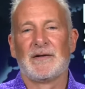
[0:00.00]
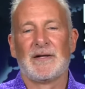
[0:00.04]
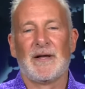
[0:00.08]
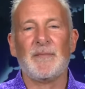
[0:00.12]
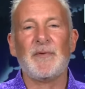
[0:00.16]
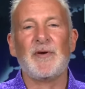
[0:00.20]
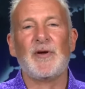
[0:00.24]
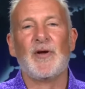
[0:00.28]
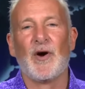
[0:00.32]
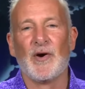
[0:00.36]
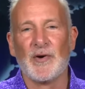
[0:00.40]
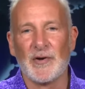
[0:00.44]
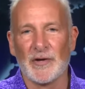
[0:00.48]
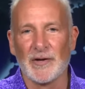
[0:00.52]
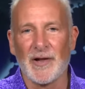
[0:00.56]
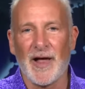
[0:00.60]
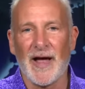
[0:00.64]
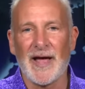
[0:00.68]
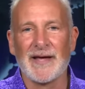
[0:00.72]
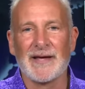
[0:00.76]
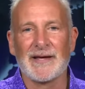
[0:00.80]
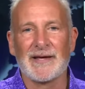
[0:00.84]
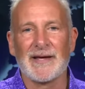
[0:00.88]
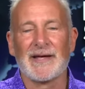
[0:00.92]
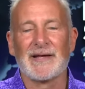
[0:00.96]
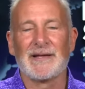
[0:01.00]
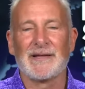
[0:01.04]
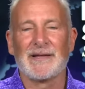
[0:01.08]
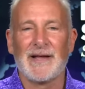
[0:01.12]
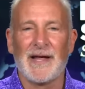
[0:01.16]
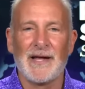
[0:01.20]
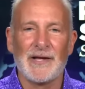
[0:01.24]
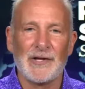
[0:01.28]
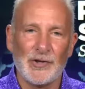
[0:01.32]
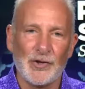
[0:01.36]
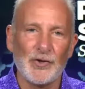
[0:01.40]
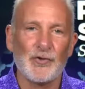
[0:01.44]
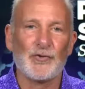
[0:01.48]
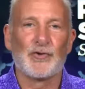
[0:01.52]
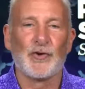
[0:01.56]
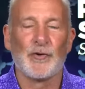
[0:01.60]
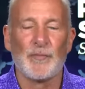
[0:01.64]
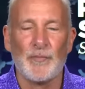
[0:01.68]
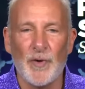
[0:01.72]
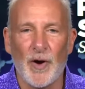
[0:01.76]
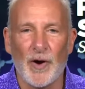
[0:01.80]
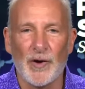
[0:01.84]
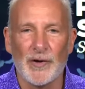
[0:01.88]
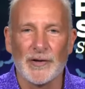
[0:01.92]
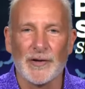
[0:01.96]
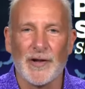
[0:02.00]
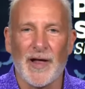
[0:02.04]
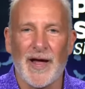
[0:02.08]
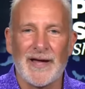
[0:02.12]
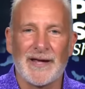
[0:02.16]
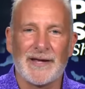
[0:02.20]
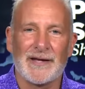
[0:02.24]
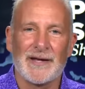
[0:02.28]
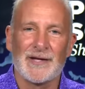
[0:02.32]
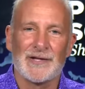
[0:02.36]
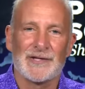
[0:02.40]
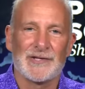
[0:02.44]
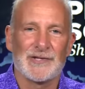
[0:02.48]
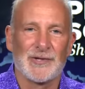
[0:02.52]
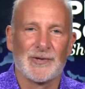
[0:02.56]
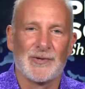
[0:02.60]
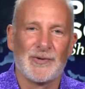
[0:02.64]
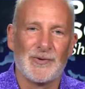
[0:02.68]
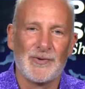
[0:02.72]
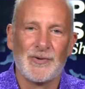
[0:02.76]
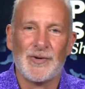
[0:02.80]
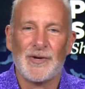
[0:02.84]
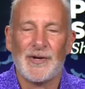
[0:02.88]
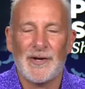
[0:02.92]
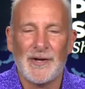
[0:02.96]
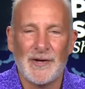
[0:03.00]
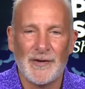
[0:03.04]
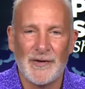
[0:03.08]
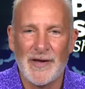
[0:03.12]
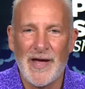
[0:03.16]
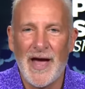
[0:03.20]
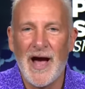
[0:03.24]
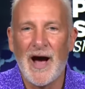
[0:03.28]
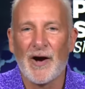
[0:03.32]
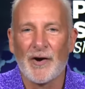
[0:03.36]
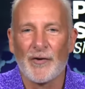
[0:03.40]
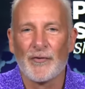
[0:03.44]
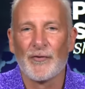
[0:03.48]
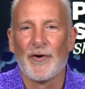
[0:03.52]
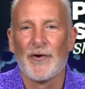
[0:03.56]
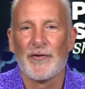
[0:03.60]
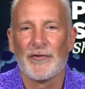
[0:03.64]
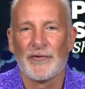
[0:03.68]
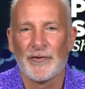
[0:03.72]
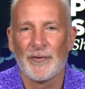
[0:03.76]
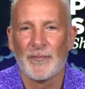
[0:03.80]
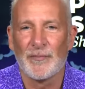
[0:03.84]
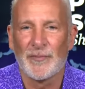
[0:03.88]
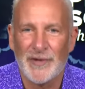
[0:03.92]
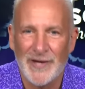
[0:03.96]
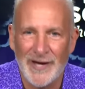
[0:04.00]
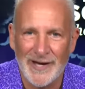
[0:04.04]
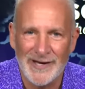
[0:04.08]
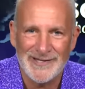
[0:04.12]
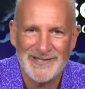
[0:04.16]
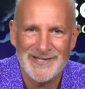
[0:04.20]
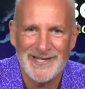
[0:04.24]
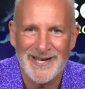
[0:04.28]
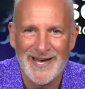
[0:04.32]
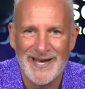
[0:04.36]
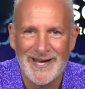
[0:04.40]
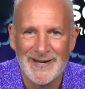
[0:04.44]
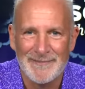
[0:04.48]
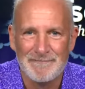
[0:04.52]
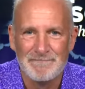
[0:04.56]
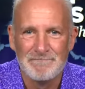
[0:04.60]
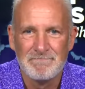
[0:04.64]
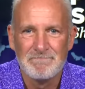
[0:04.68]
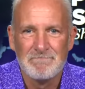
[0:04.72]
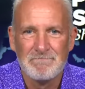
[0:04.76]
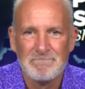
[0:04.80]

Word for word: Let me know you like it. Let YouTube know you like it so the algorithm kicks in.